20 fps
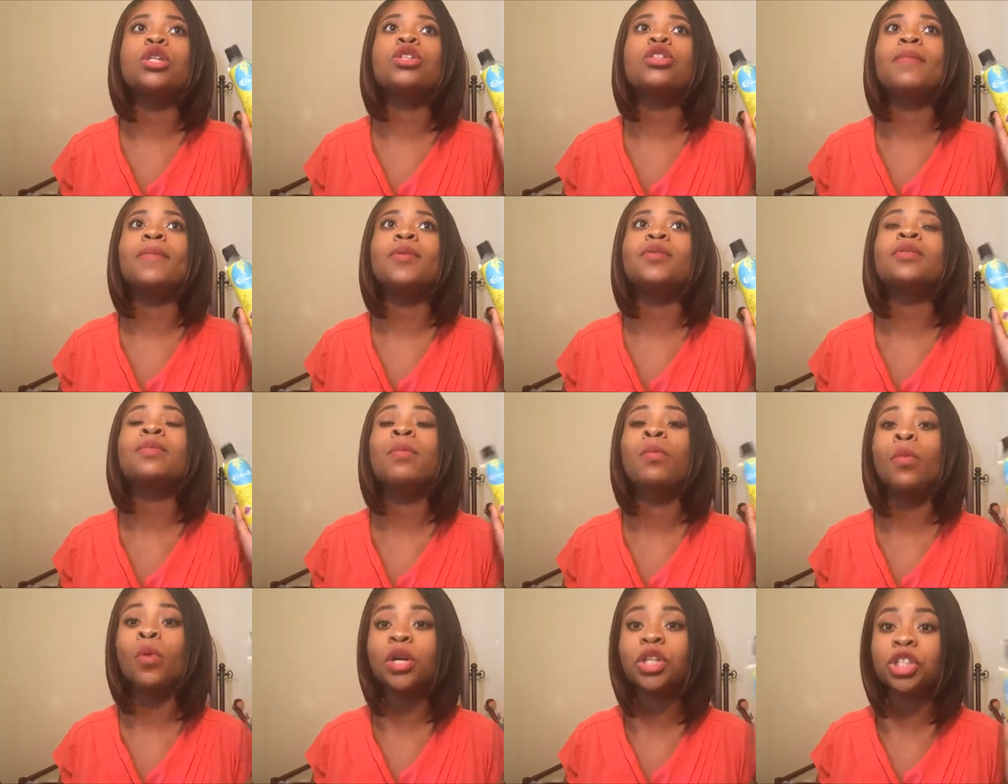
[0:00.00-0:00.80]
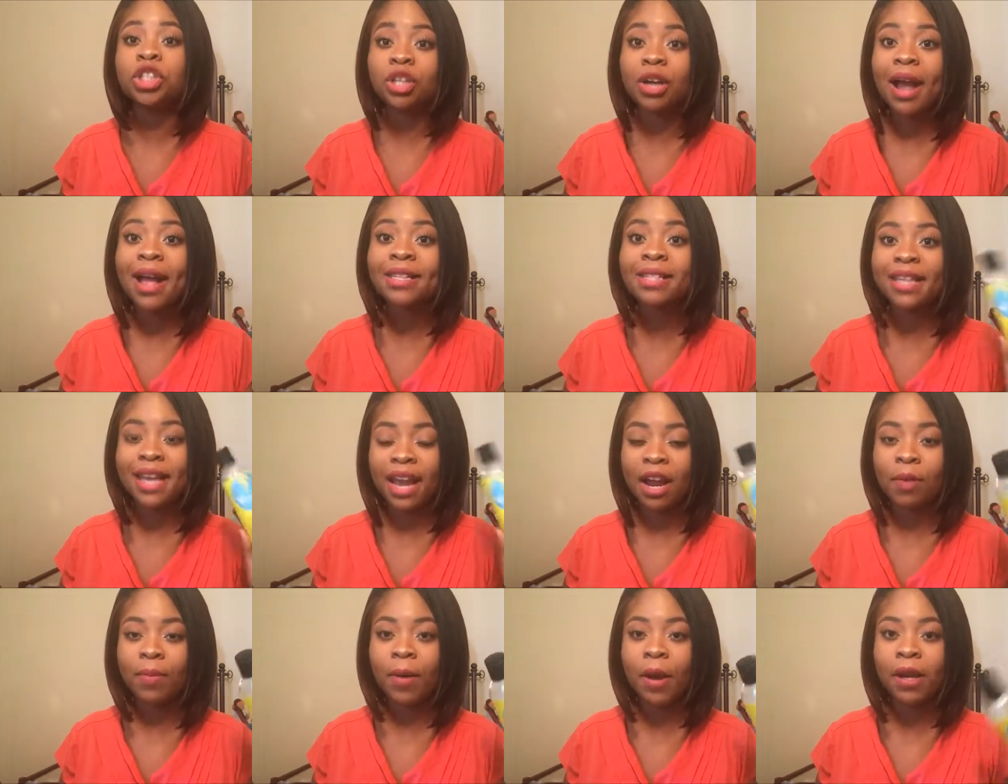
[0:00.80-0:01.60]
the most
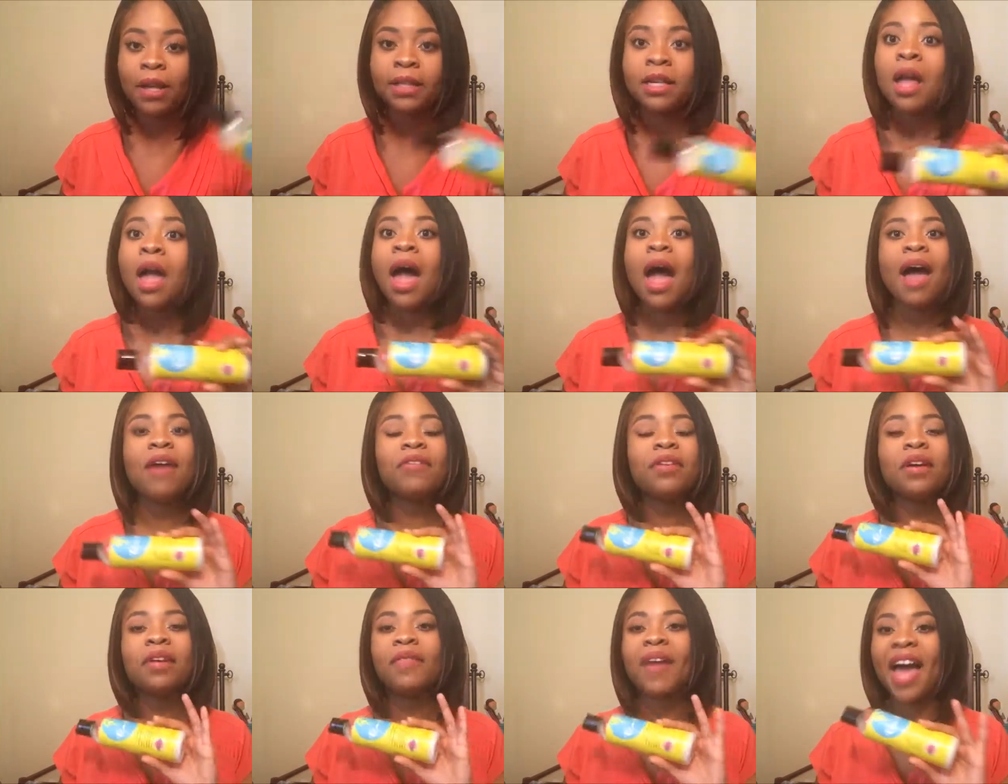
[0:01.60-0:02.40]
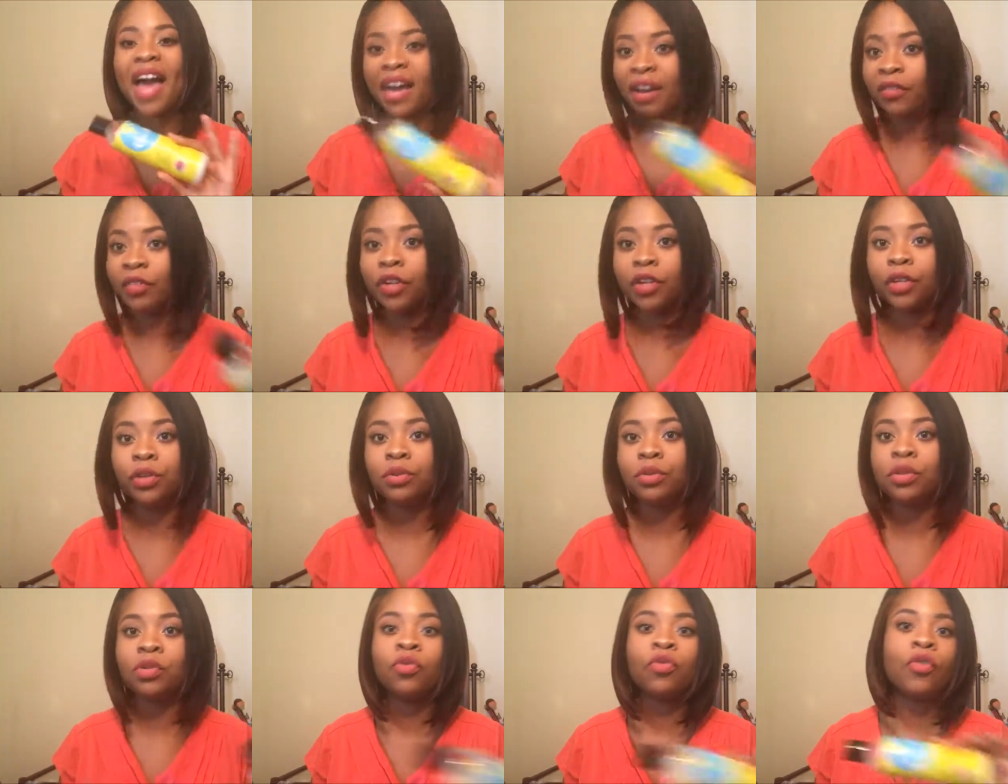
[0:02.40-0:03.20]
moisturizing hair product I think I've ever
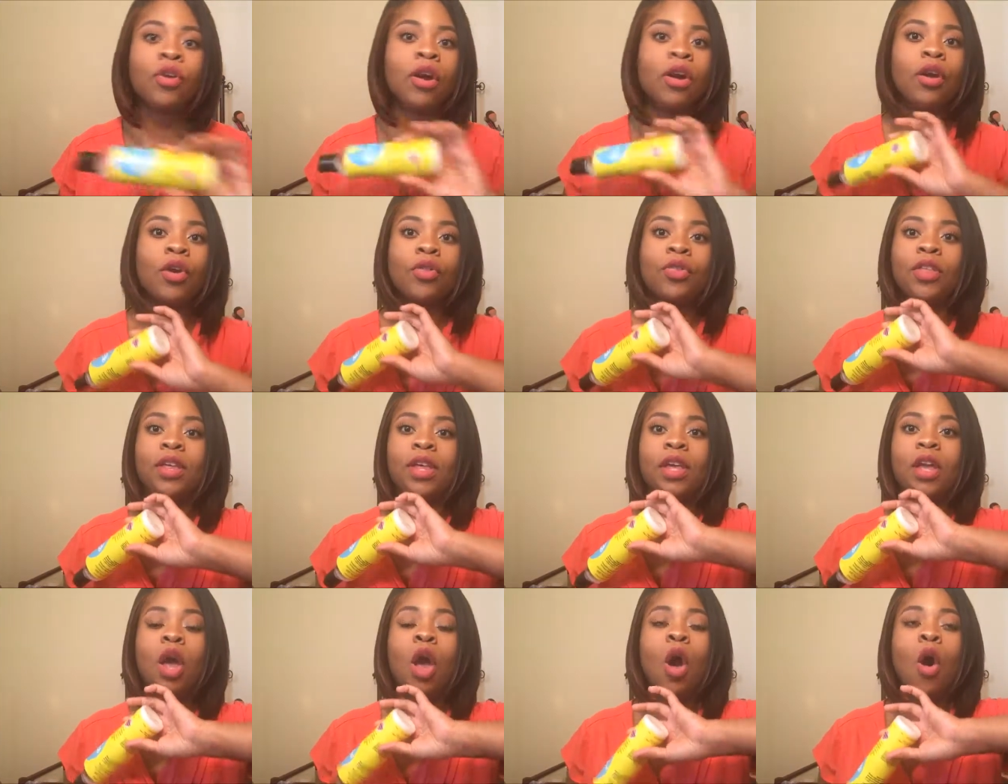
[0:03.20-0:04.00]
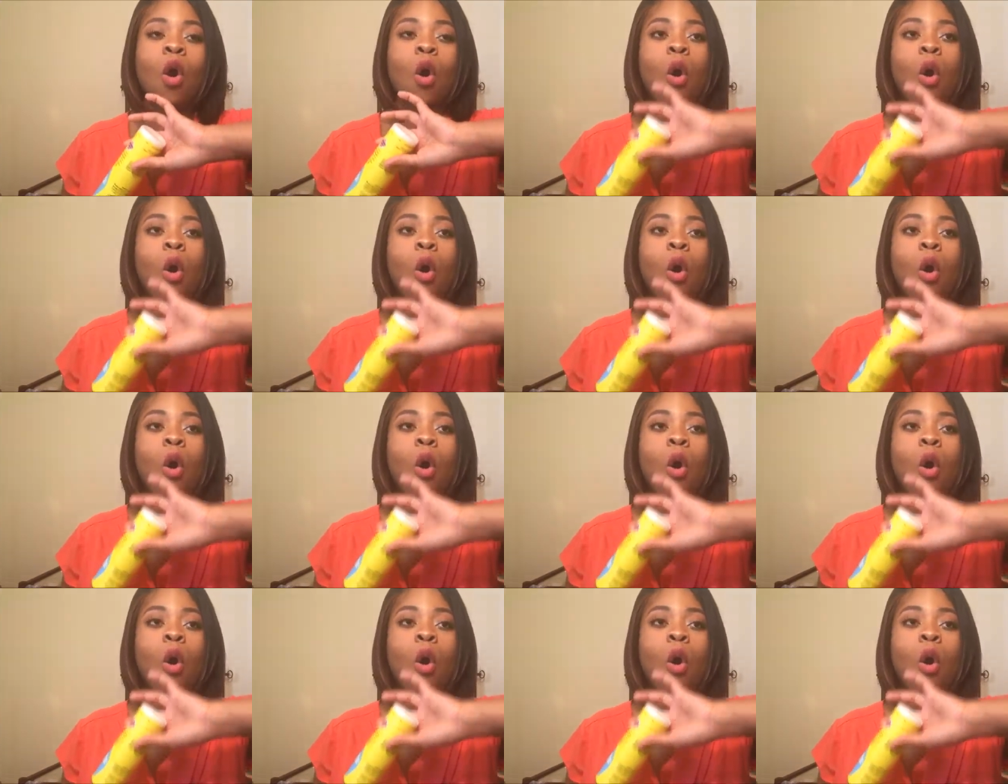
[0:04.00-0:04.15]
used for the